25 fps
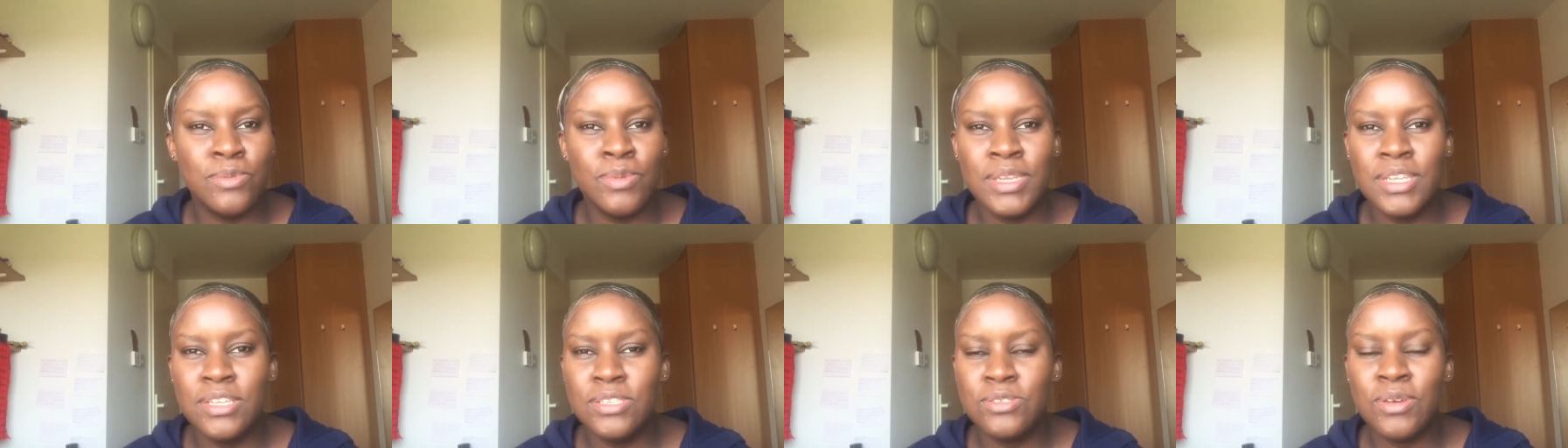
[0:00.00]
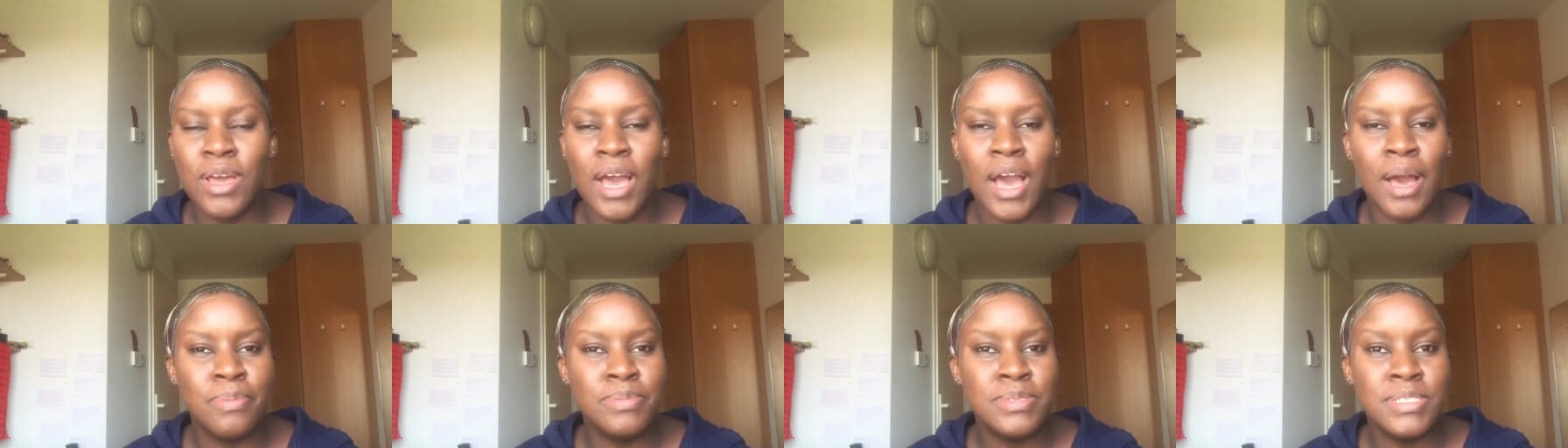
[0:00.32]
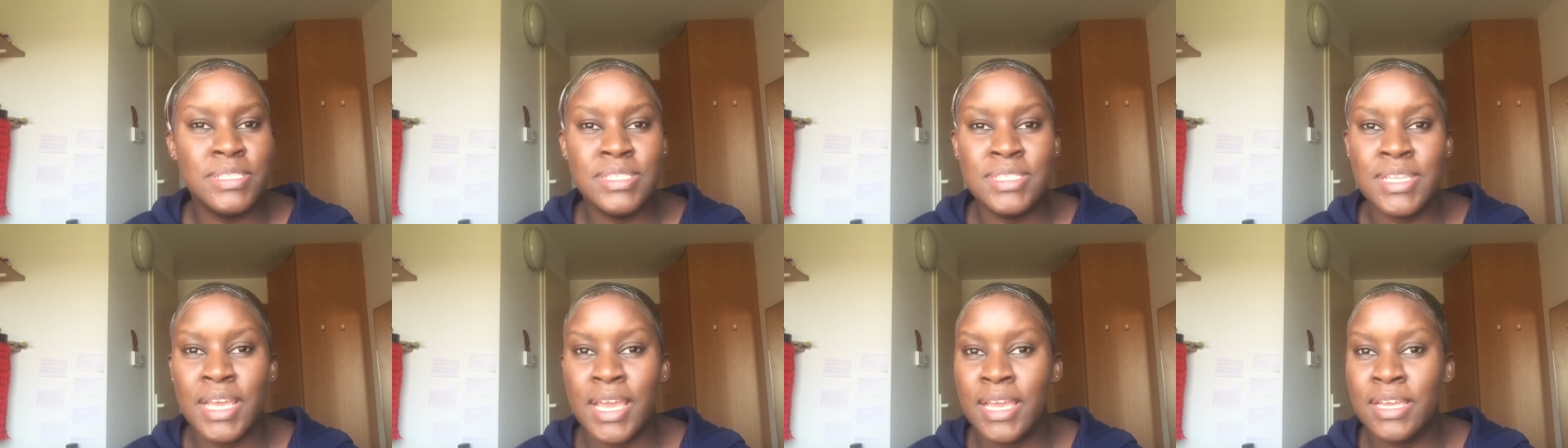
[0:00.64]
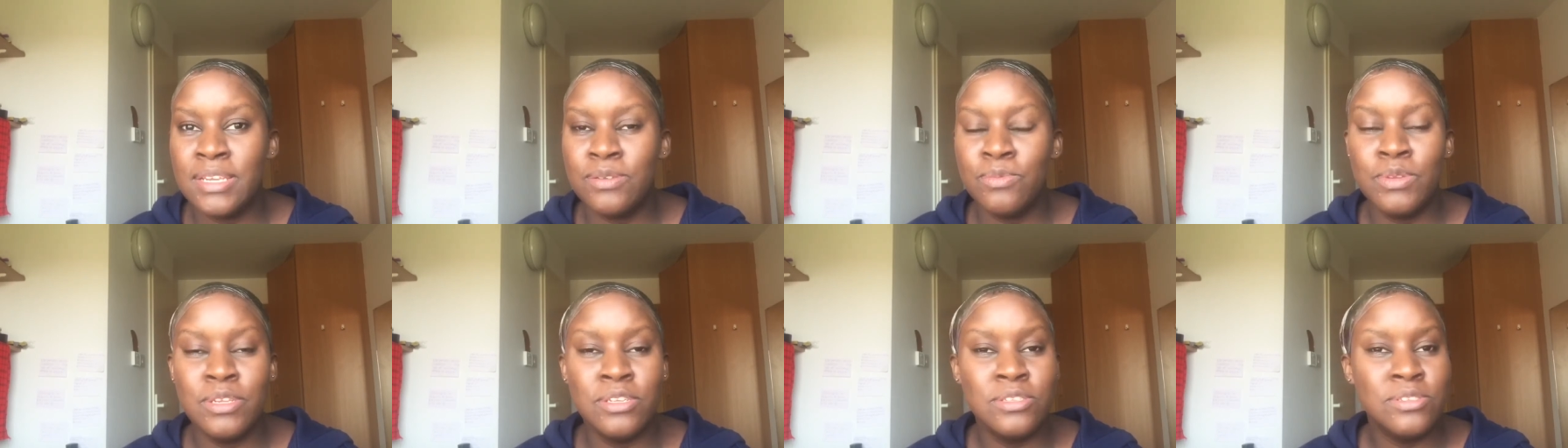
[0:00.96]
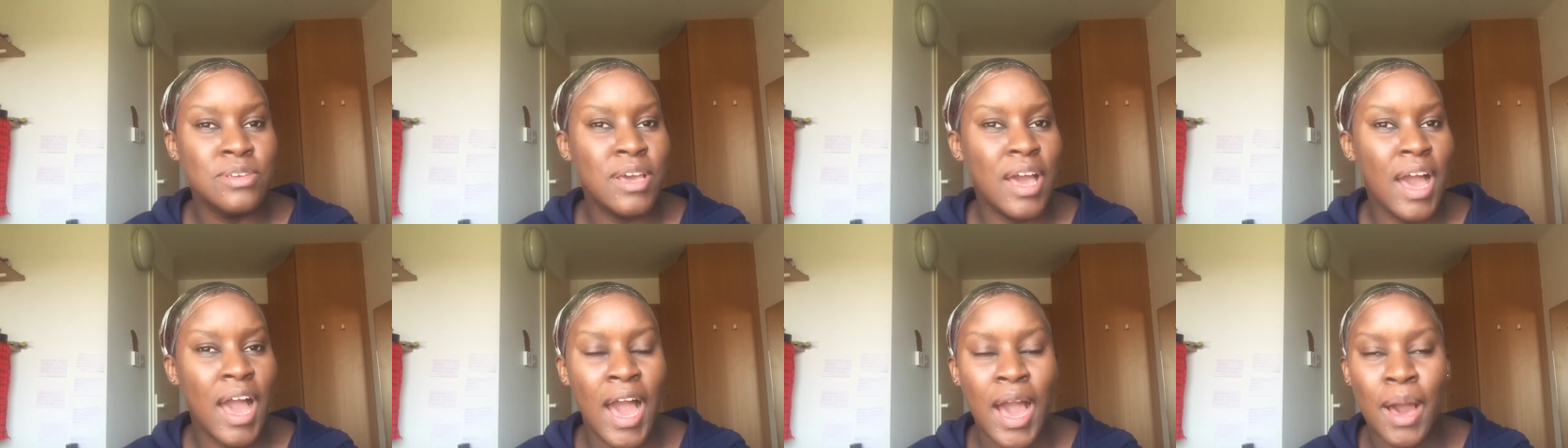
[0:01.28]
We need to
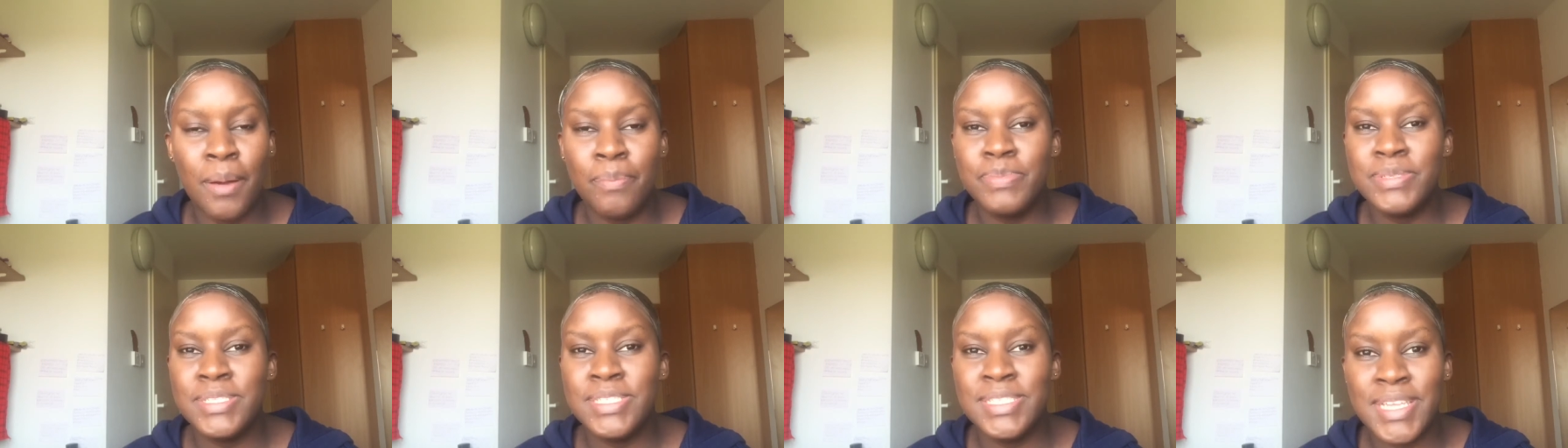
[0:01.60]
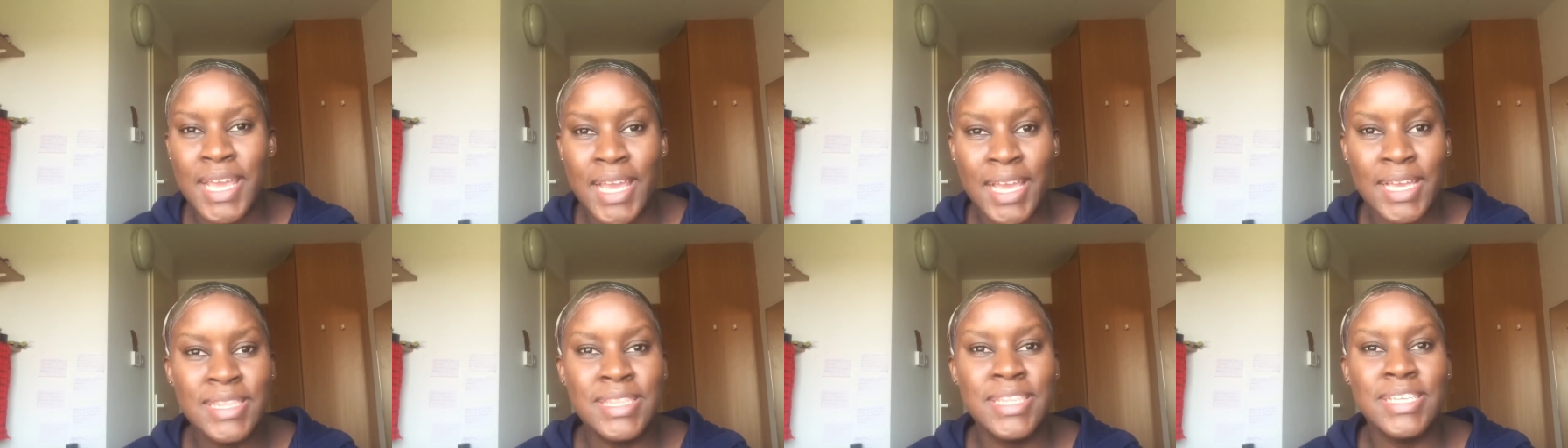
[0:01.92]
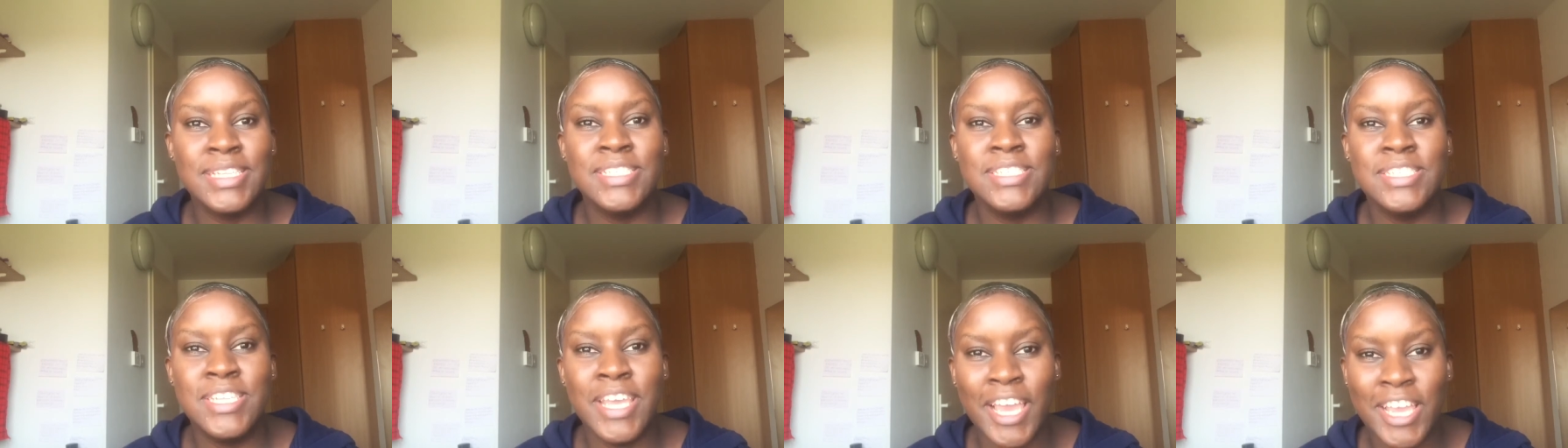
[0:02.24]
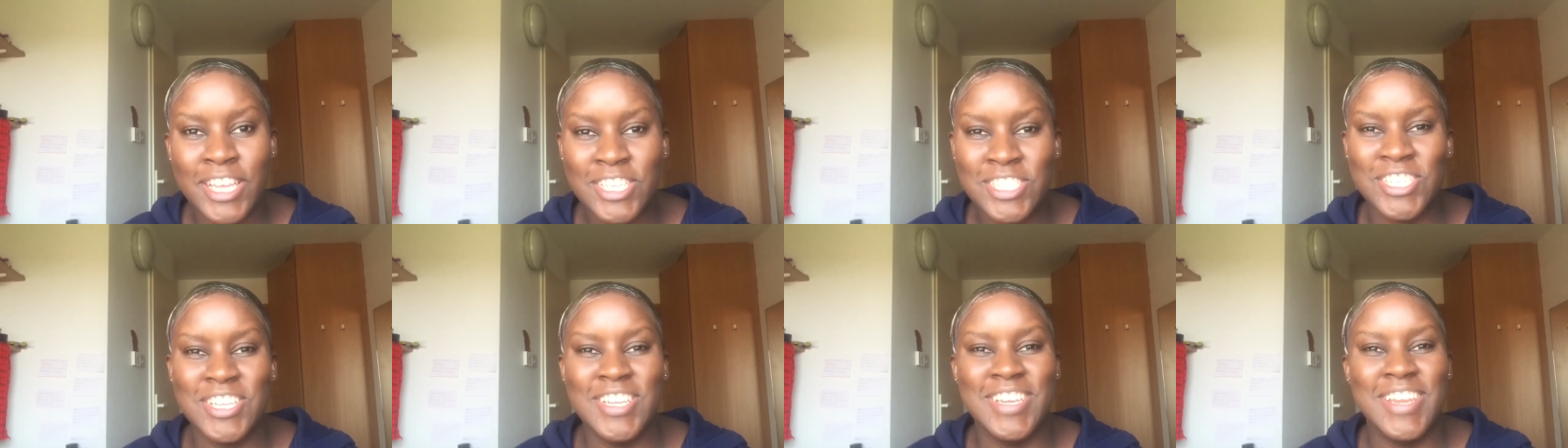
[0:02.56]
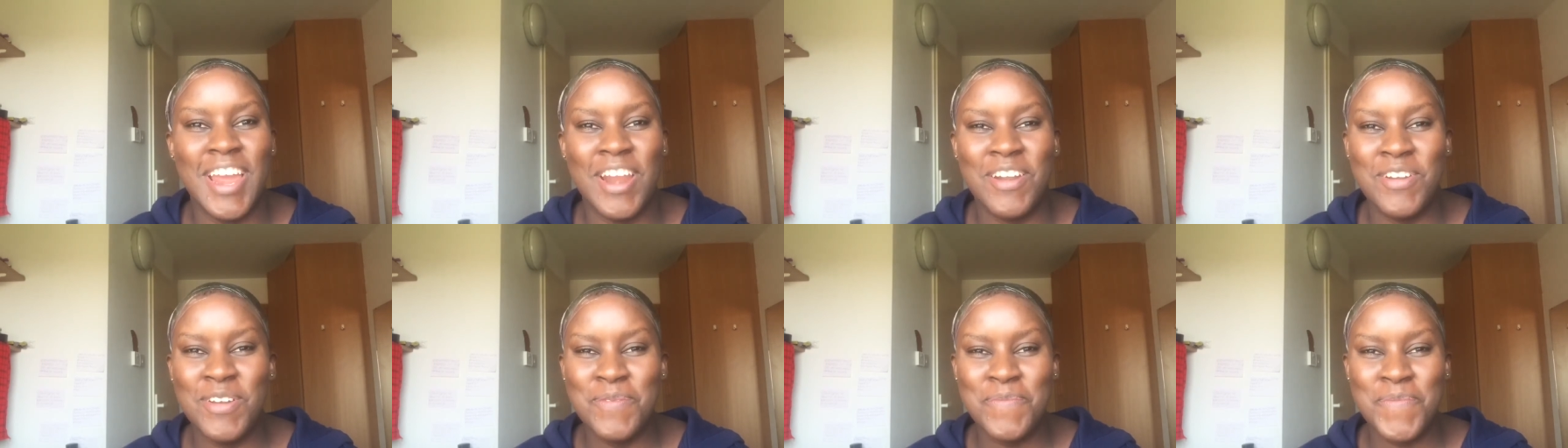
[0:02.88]
update the
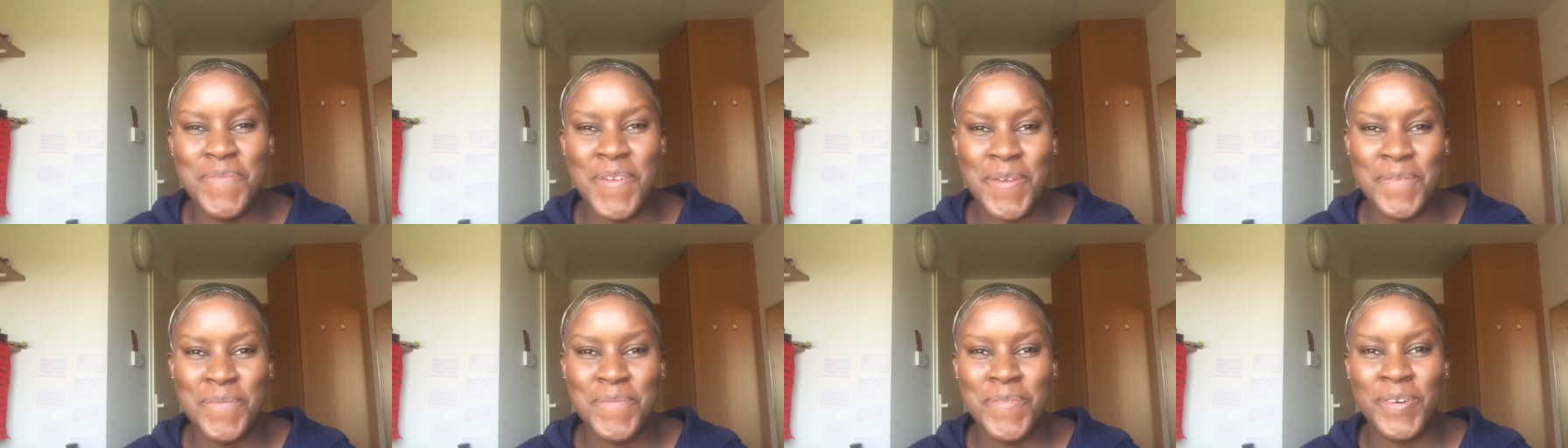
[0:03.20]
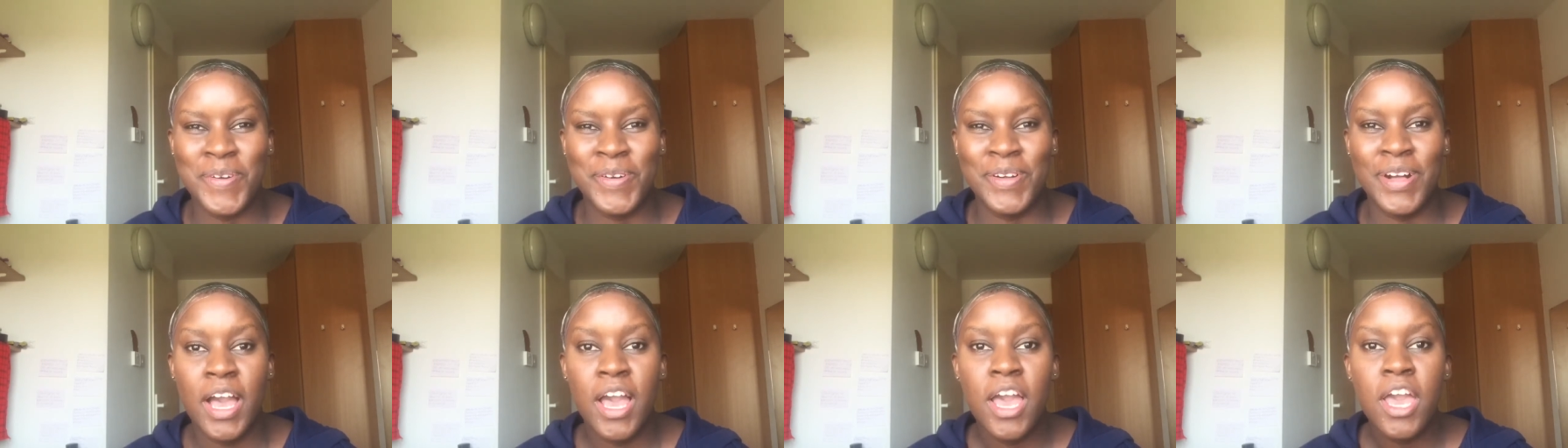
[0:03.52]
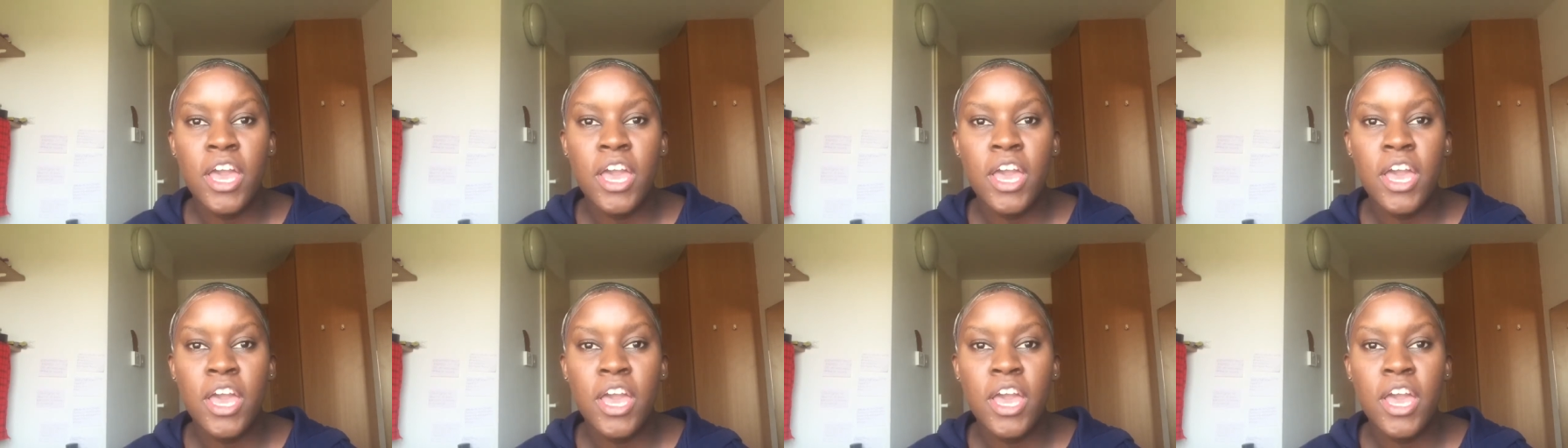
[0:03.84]
dictionary, people.